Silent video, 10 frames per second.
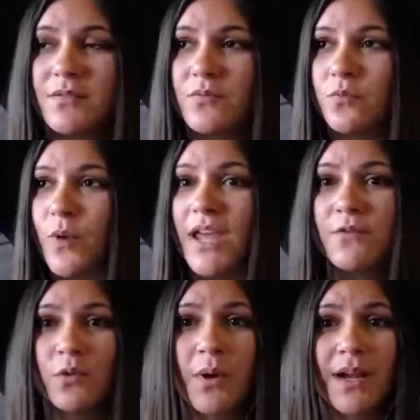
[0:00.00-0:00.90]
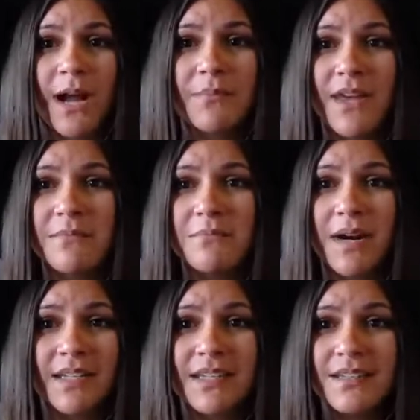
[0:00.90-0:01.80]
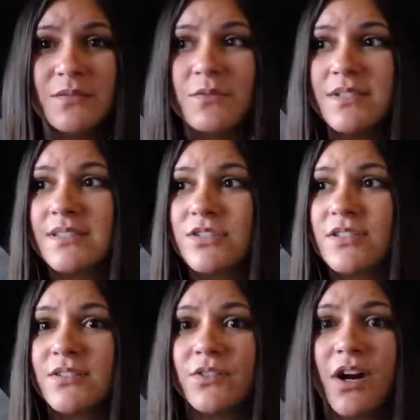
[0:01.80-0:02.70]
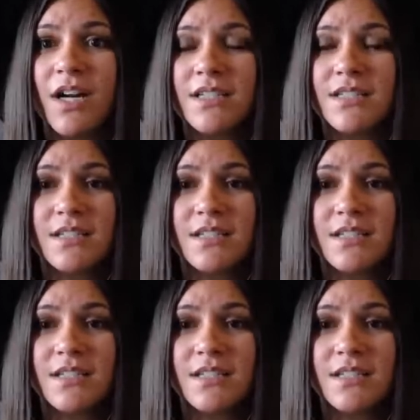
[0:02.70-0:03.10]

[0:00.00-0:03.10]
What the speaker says: way of growing up that money was just not